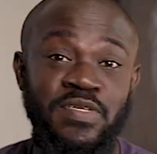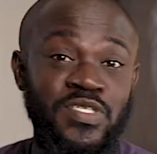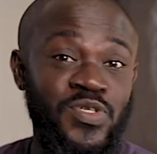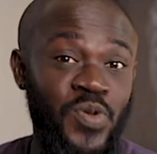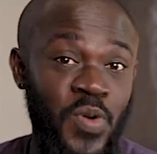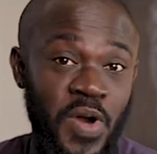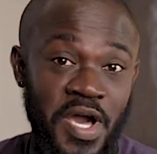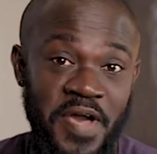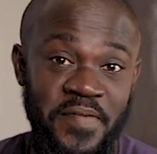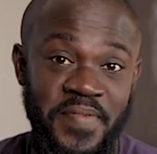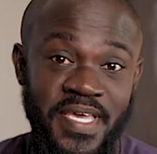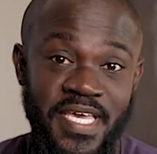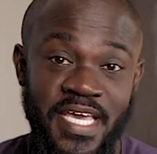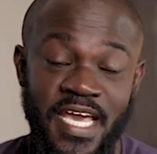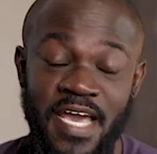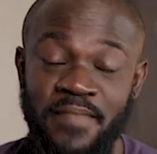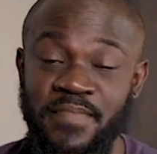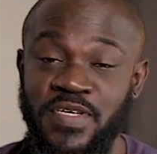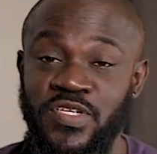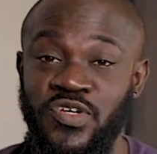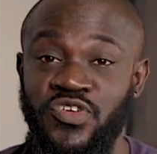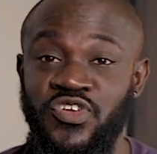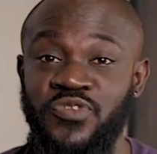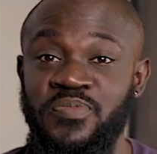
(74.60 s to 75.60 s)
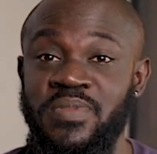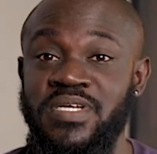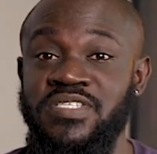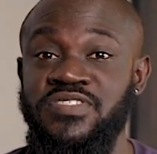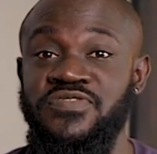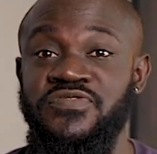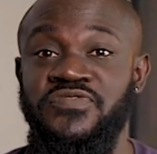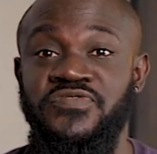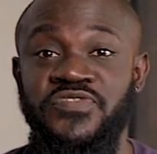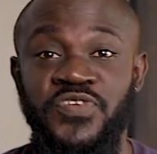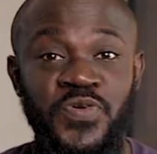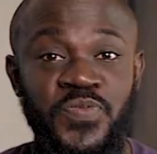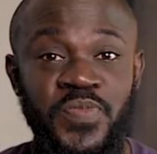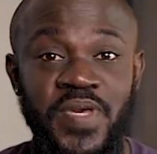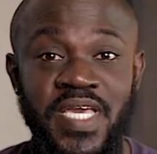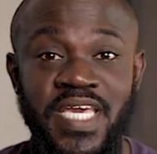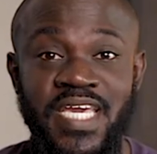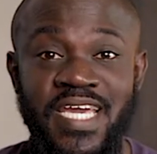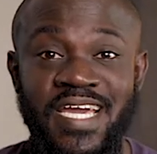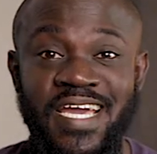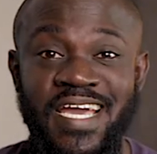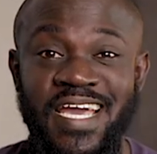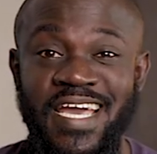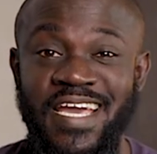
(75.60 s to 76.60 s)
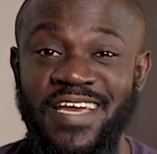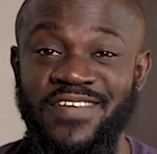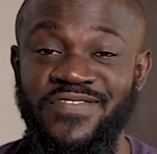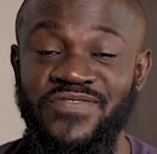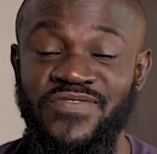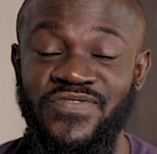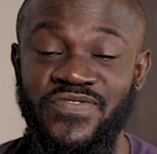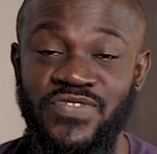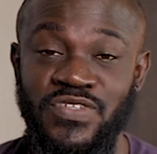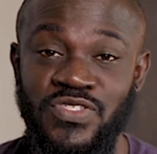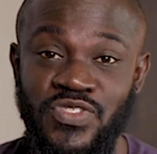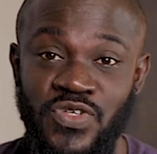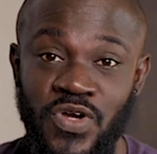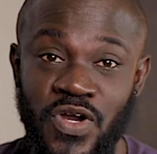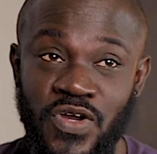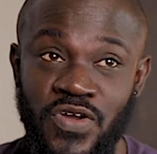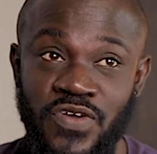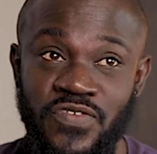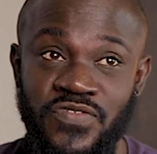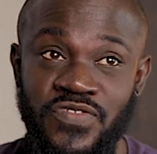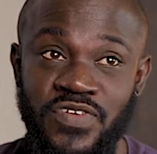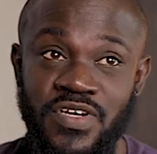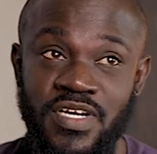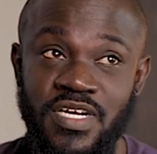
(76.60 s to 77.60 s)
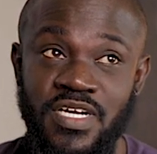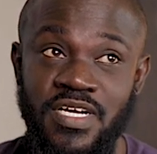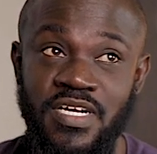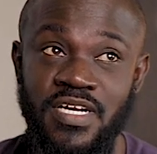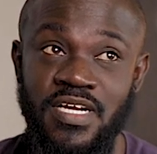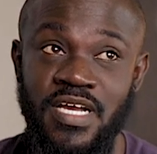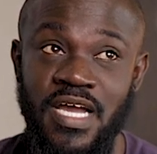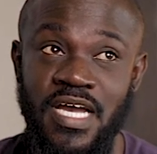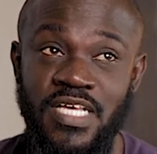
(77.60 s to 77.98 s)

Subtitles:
is Kwame. I'm a documentary filmmaker and photographer,